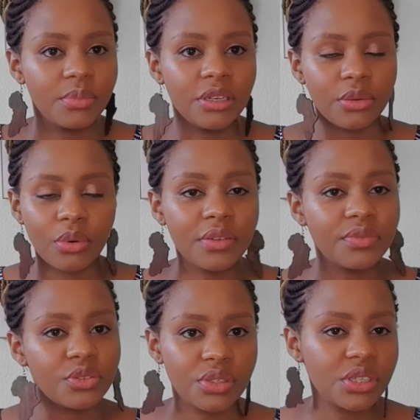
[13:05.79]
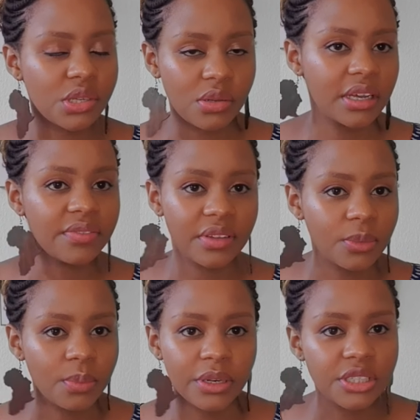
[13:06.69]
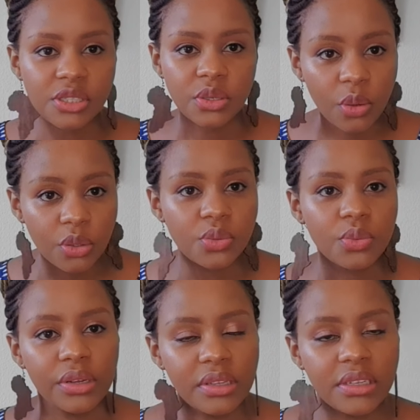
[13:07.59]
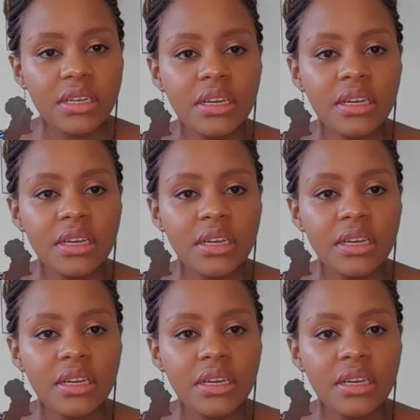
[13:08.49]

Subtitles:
You don't have to risk your life that much. It's not worth it.